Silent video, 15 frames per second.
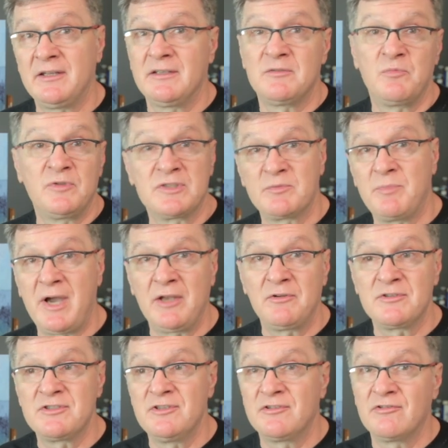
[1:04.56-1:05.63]
and with
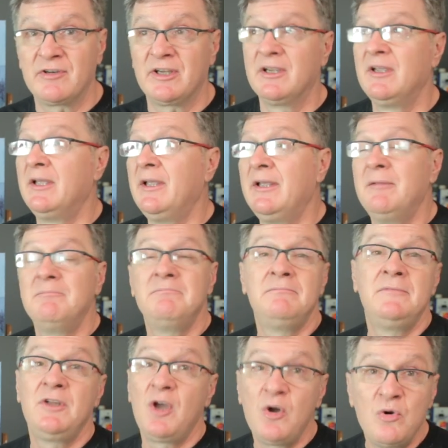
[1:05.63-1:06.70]
minus degree.
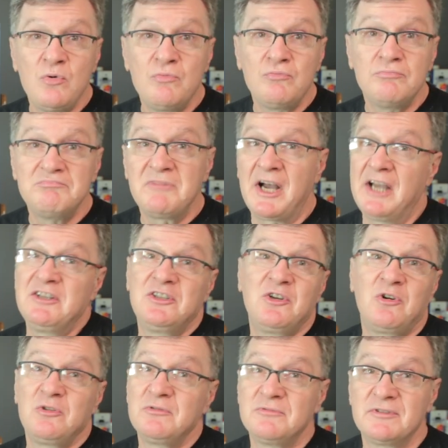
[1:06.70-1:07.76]
No, I
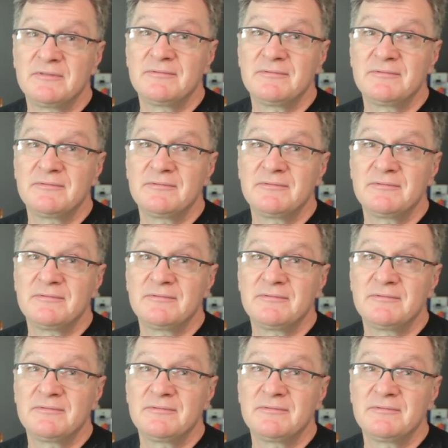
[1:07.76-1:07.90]
don't,